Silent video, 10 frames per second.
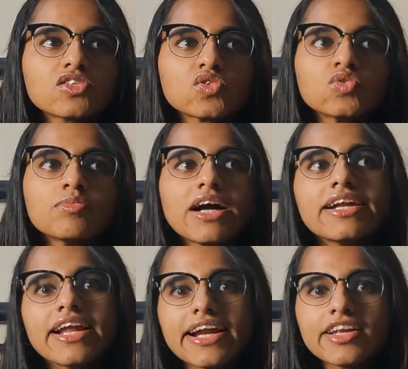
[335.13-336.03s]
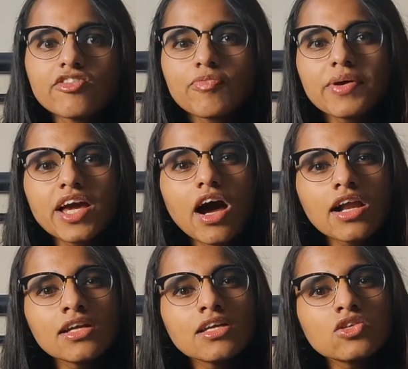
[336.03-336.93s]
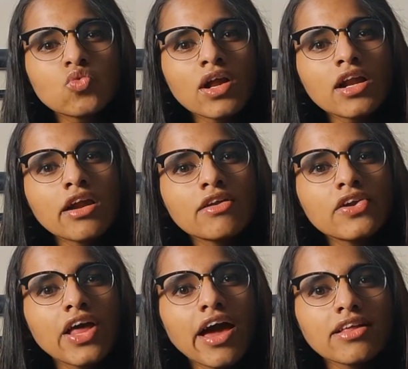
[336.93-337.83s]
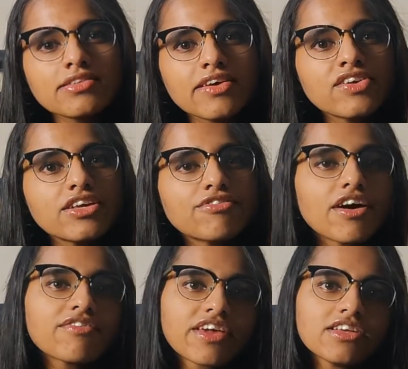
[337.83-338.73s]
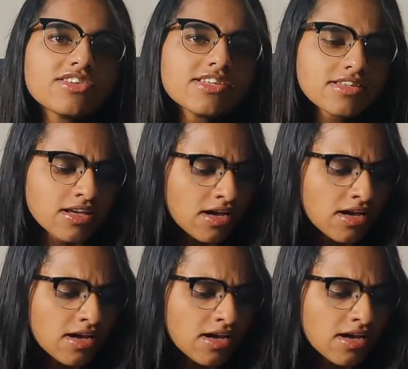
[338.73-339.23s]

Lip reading: So, my deadlift PR is 175 kgs.